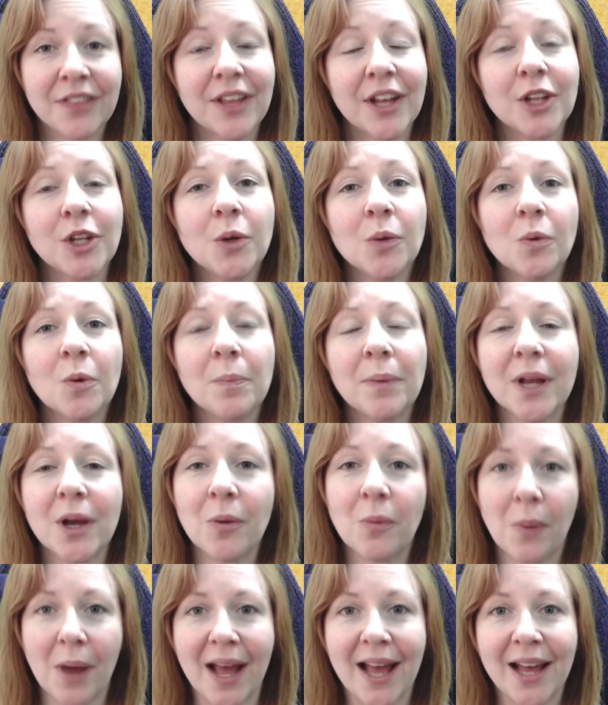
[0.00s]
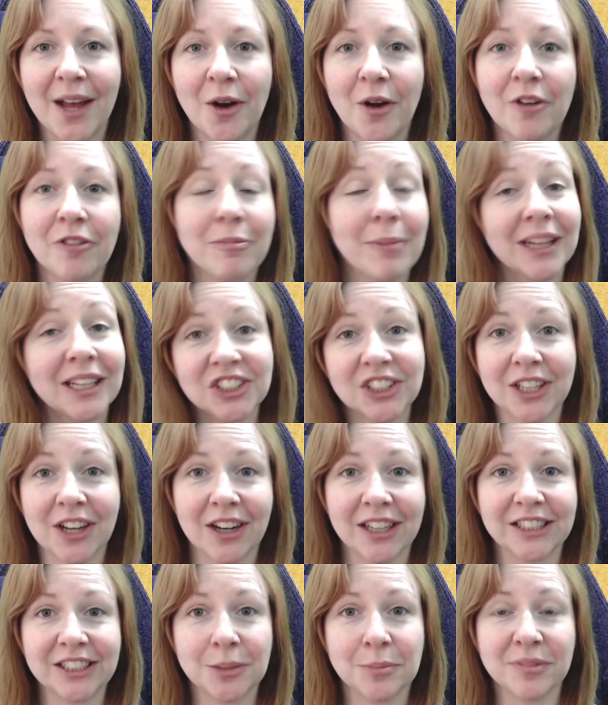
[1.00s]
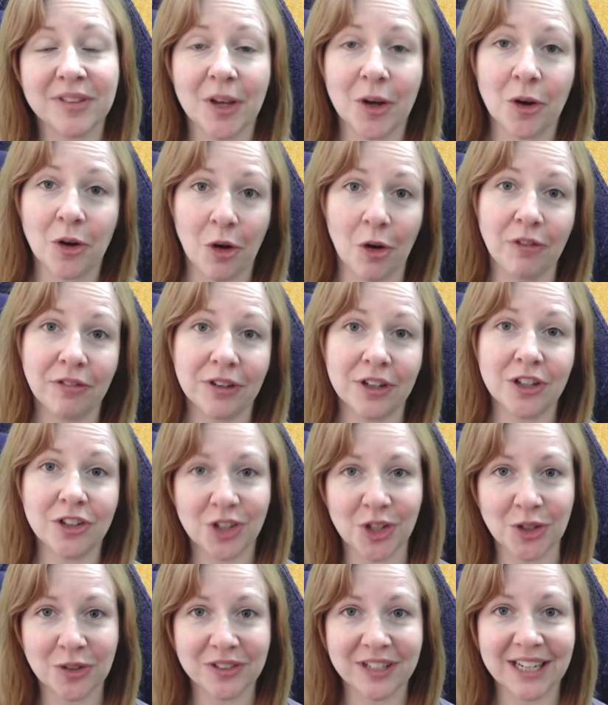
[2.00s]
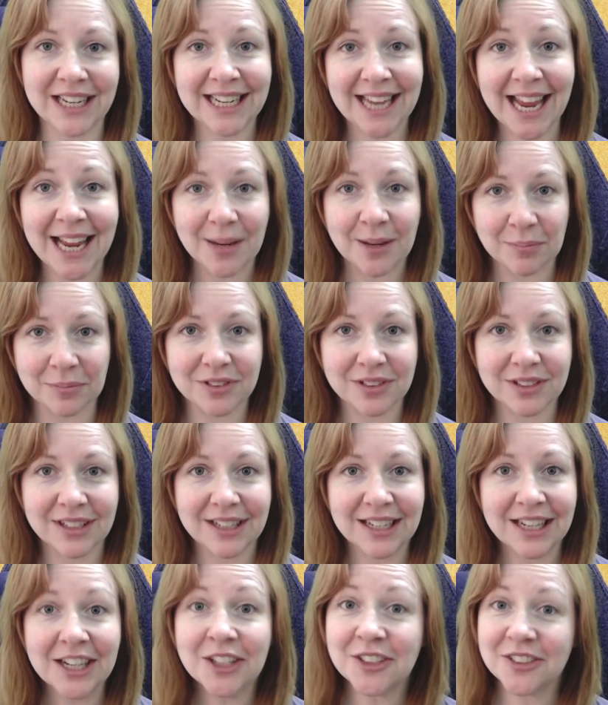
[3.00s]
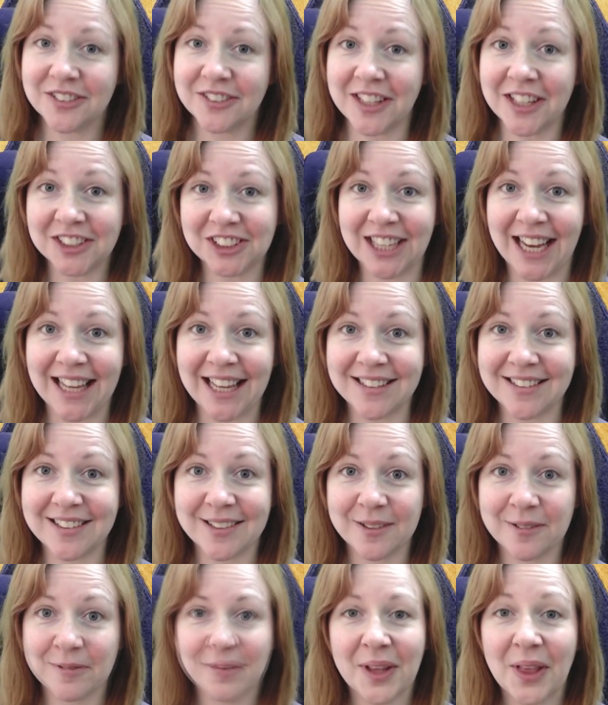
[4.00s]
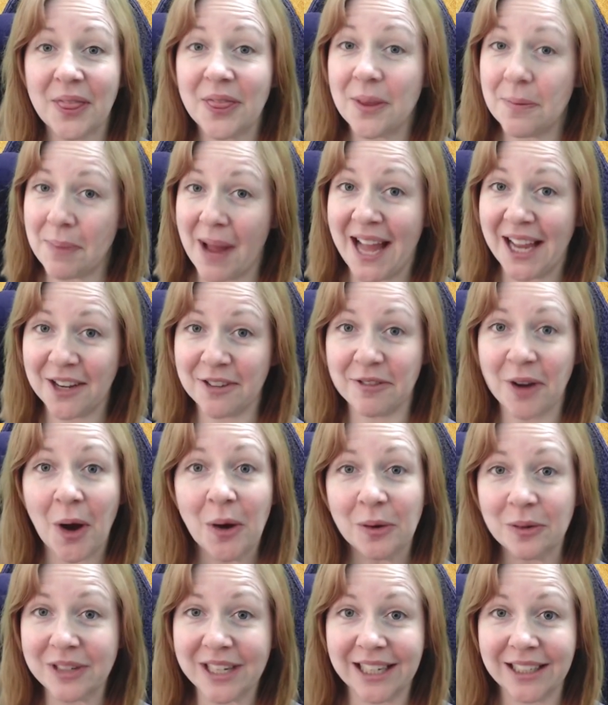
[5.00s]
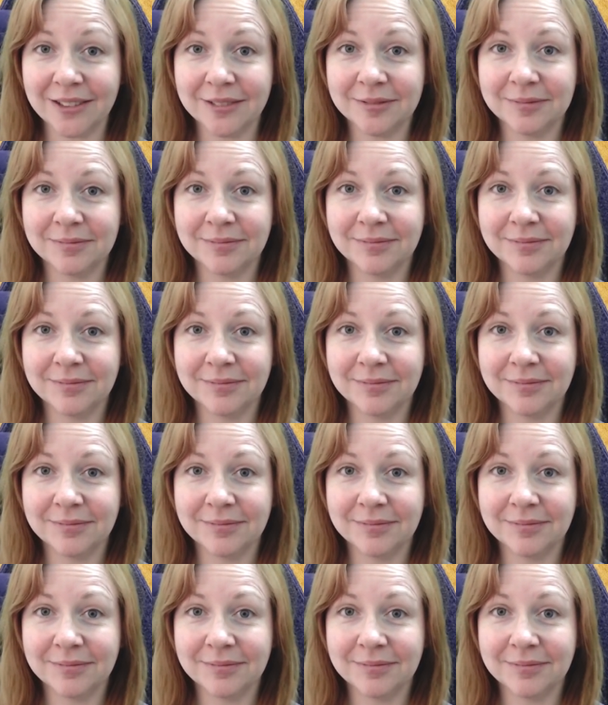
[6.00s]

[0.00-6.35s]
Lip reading: then you will be aware of magic items that are often used in games, such as the Bag of Holding,